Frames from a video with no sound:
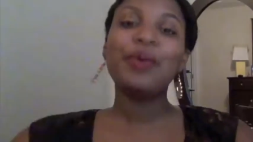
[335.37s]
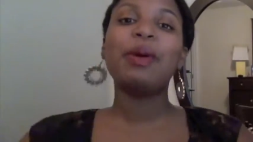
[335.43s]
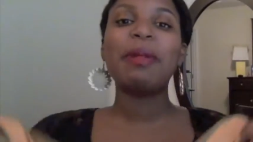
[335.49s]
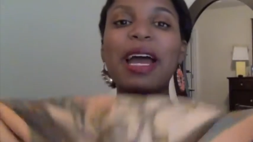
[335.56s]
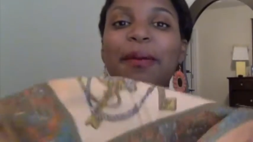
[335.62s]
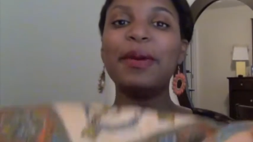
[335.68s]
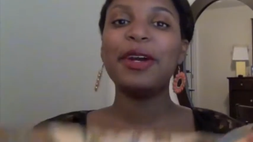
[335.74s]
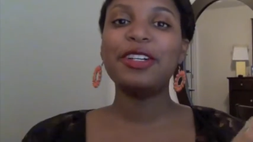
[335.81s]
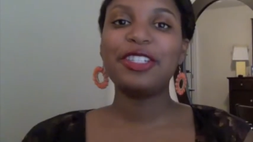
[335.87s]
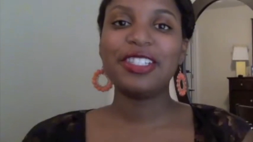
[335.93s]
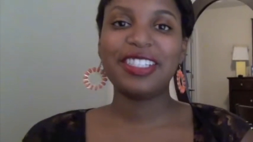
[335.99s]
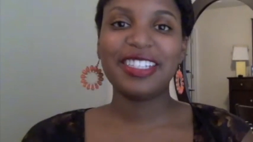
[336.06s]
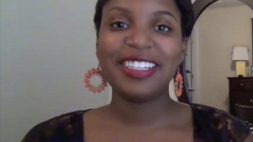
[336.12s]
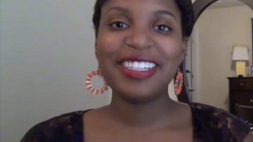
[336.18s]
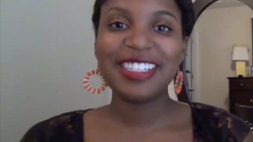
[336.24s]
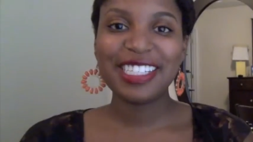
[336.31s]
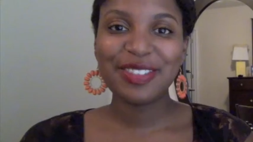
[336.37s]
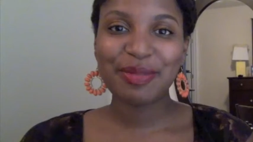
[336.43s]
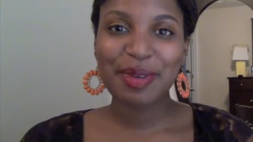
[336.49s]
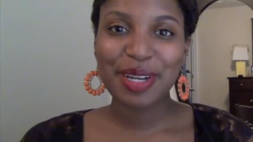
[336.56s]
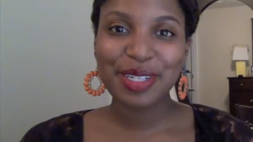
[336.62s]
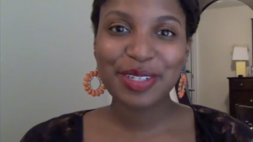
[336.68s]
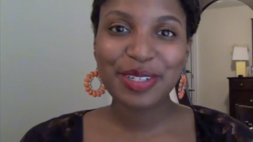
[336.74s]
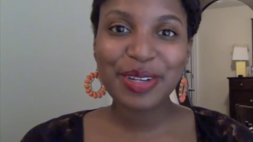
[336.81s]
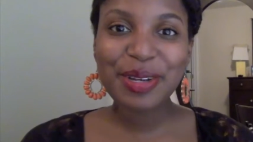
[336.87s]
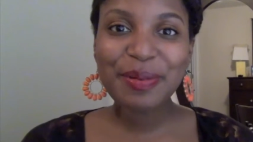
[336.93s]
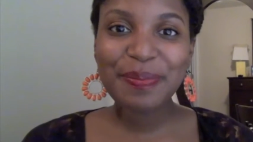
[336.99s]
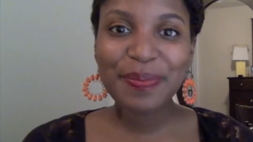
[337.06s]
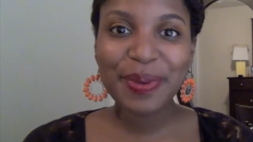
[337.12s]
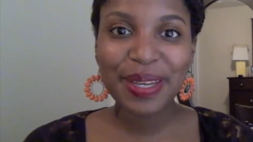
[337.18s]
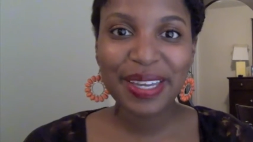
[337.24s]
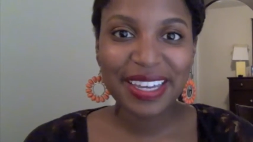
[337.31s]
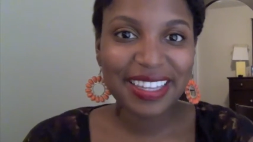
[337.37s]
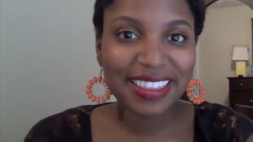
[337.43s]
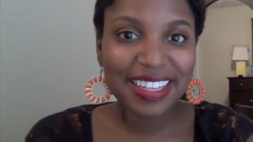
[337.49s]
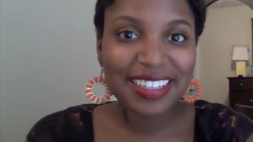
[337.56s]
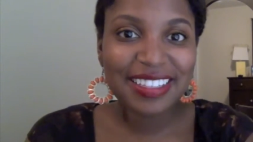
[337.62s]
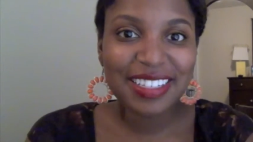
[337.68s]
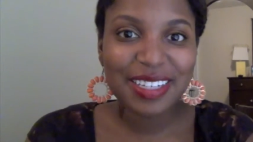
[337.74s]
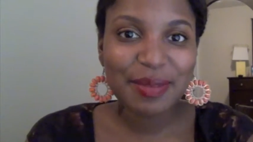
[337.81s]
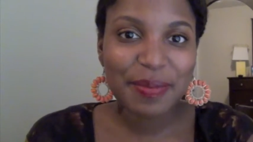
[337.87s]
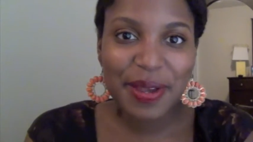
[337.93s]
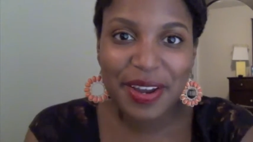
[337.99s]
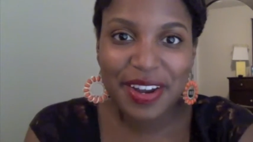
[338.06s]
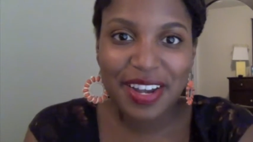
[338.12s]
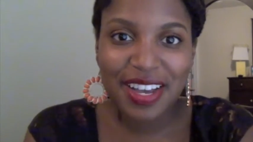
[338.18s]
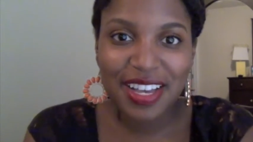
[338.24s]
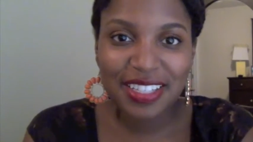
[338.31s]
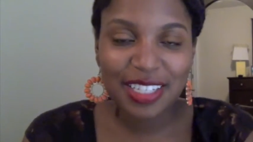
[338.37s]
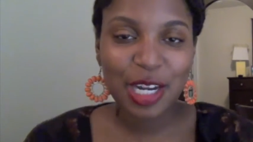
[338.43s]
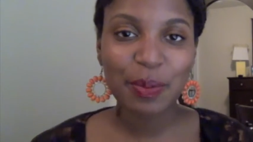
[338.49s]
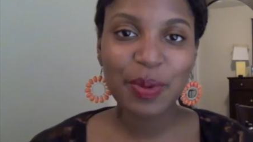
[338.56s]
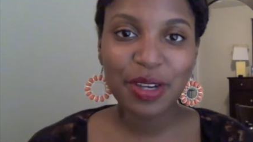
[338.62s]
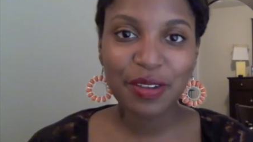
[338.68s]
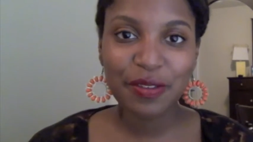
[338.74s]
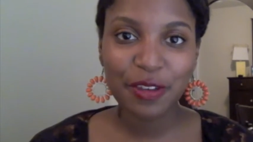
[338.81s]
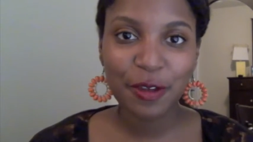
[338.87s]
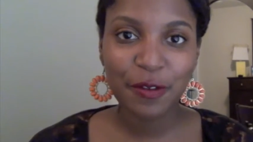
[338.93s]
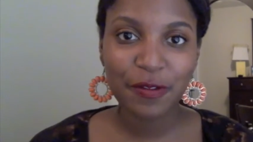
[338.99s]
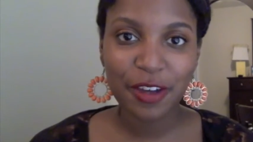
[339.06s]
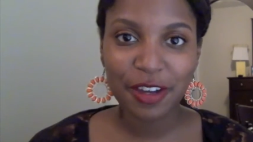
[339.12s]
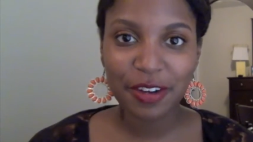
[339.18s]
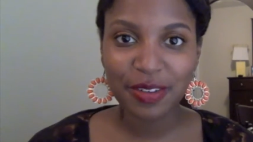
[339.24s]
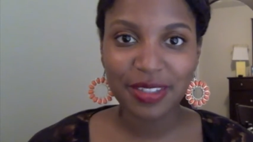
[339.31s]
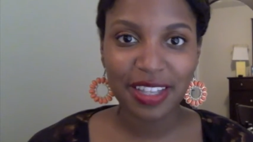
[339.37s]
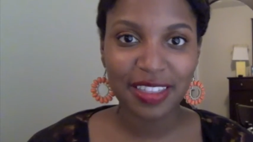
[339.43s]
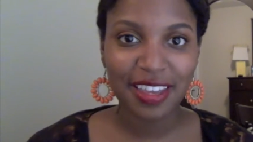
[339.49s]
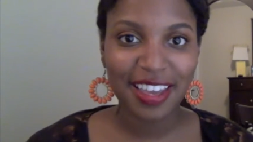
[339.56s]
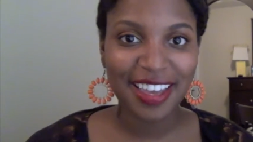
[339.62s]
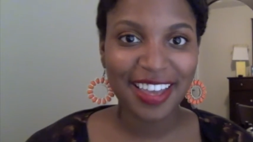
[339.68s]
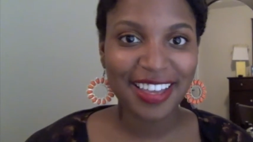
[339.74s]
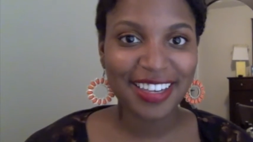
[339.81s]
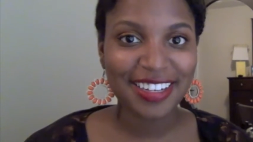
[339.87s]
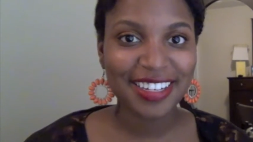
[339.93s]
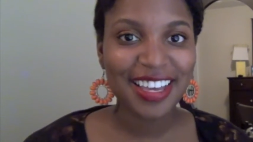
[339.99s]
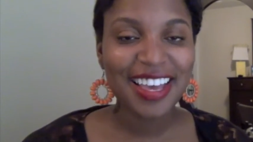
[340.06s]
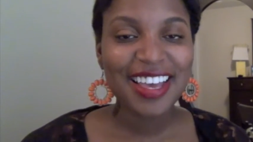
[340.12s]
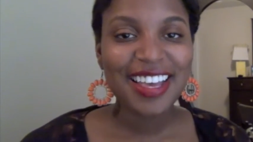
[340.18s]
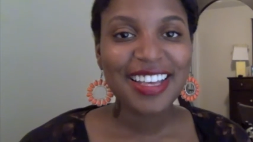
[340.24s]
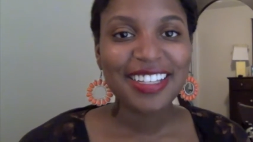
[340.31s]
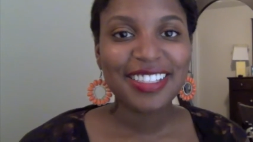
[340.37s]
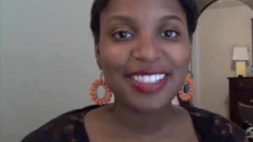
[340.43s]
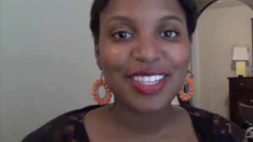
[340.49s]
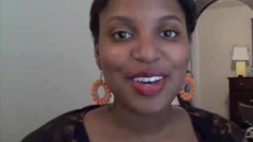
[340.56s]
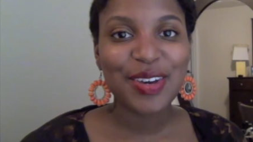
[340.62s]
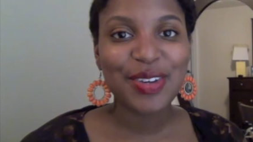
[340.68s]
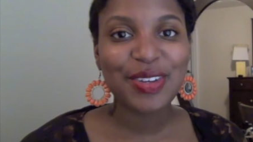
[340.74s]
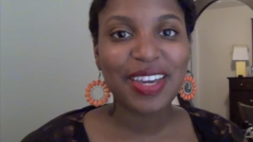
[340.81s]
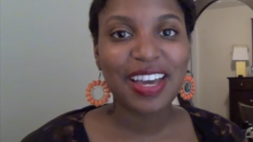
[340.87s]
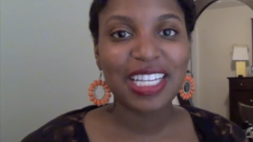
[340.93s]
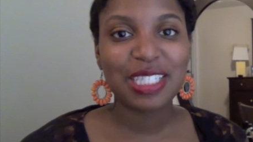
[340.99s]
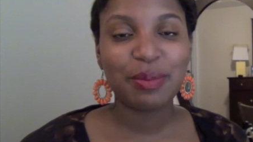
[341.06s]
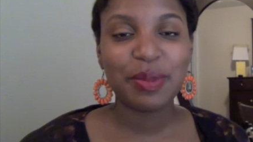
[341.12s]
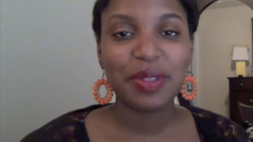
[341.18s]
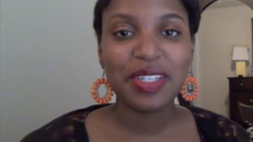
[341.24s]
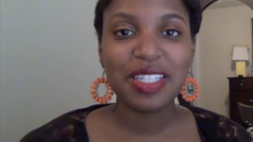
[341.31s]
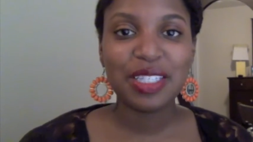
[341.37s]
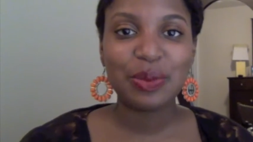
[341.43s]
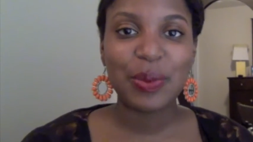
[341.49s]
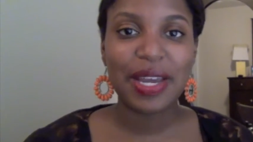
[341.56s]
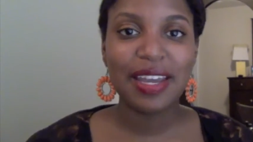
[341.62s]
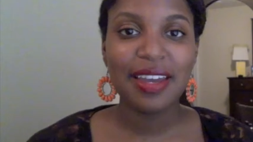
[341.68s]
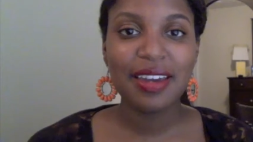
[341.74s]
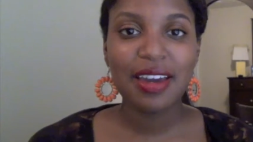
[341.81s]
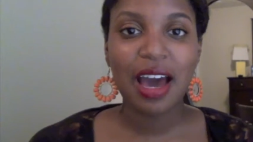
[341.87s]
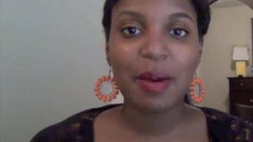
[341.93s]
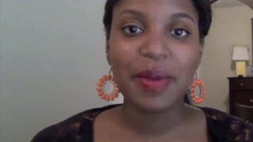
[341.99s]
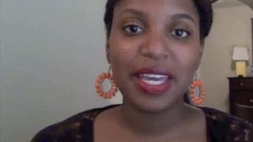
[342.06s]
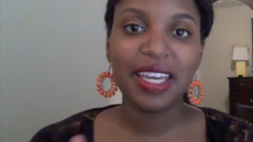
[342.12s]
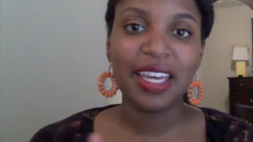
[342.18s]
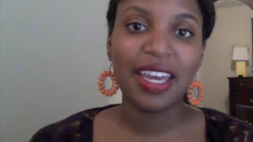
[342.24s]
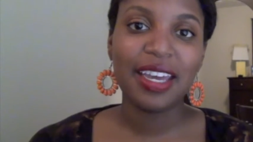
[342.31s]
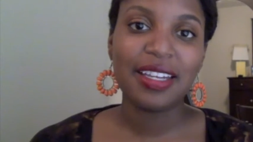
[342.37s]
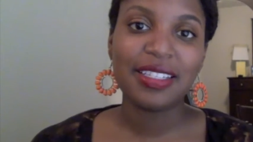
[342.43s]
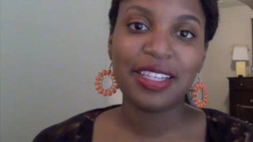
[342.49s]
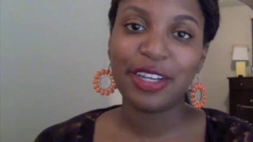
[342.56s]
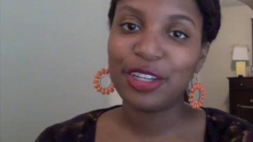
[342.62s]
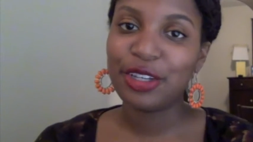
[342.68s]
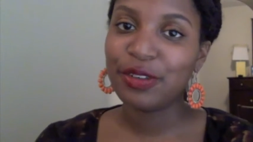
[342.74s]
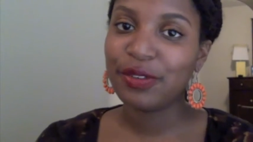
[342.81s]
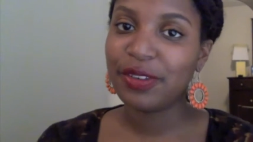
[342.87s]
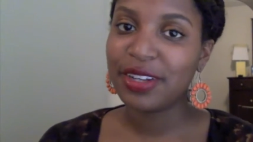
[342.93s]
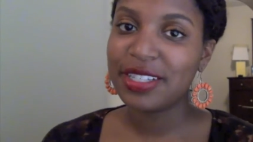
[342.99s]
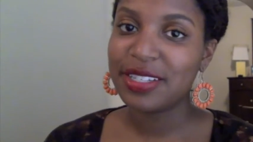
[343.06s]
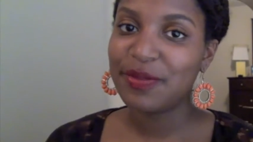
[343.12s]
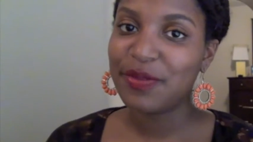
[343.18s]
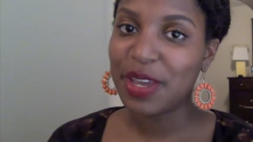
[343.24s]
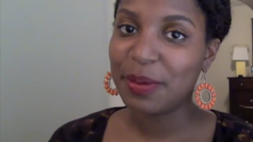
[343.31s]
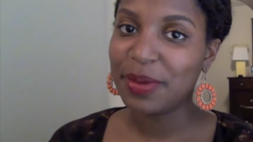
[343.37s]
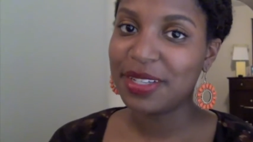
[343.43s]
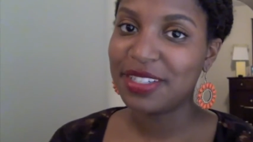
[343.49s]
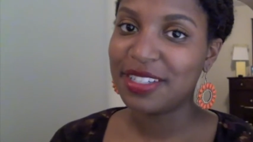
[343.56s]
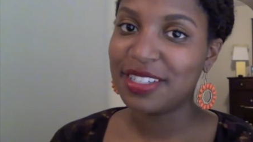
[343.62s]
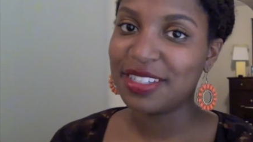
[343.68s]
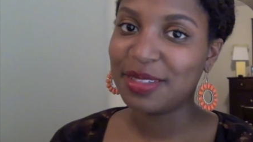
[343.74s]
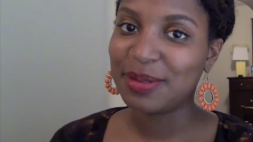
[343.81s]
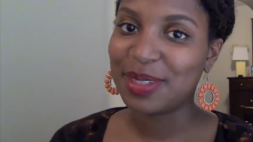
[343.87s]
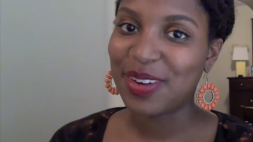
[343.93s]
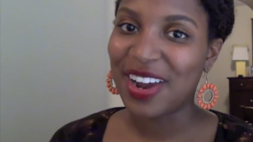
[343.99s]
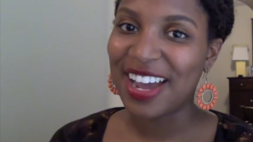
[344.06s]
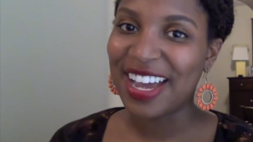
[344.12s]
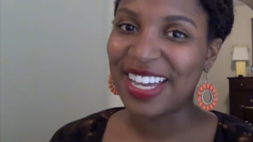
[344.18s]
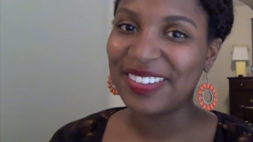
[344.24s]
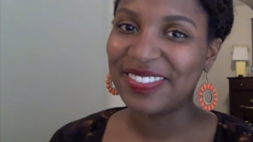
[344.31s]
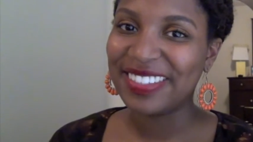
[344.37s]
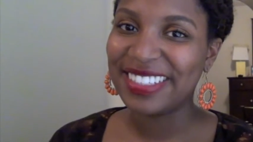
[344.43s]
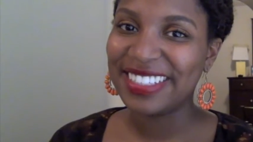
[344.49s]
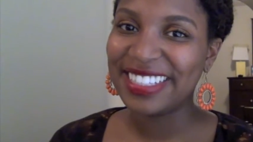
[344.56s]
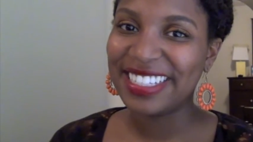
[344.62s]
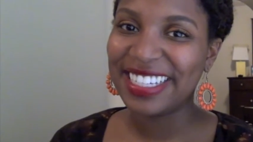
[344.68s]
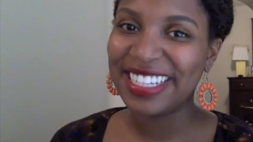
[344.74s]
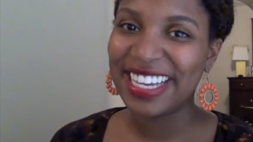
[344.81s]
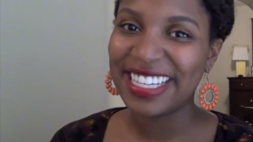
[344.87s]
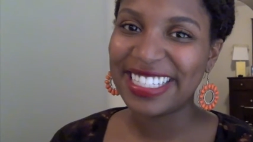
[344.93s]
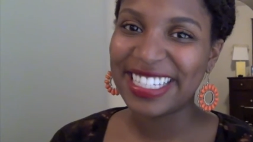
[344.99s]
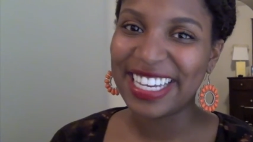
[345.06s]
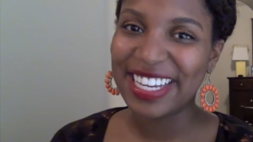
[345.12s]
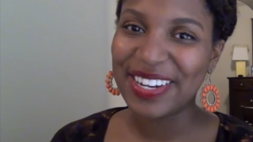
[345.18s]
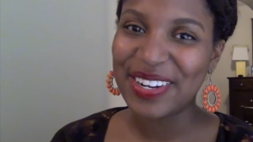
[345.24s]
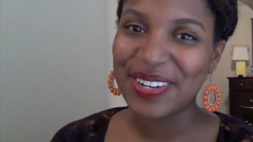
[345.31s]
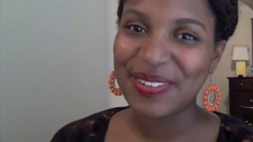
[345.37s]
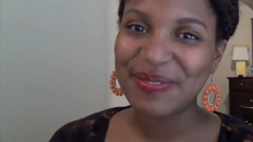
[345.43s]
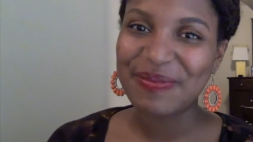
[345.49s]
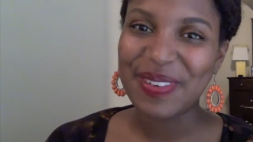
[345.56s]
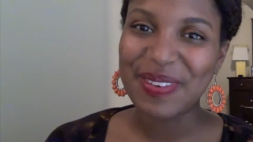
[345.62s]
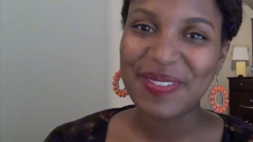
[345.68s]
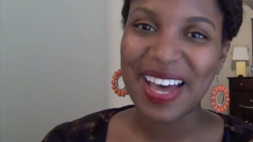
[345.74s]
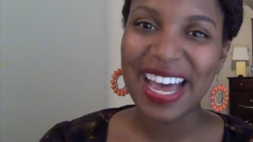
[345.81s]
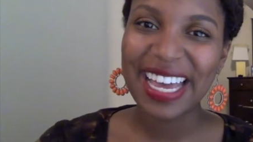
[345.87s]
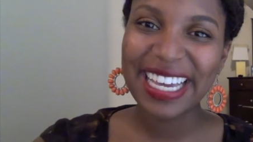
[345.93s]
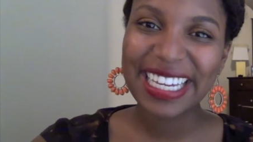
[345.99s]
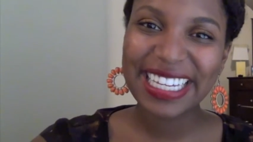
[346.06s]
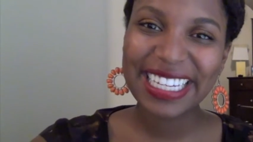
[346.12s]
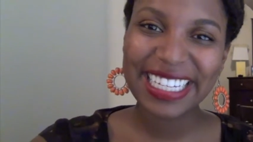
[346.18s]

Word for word: were my purchases from our trip in London and Paris. And I'll put a few photos at the end. So you guys, please rate, comment, and tell your friends and family to subscribe. See you guys later. Bye-bye.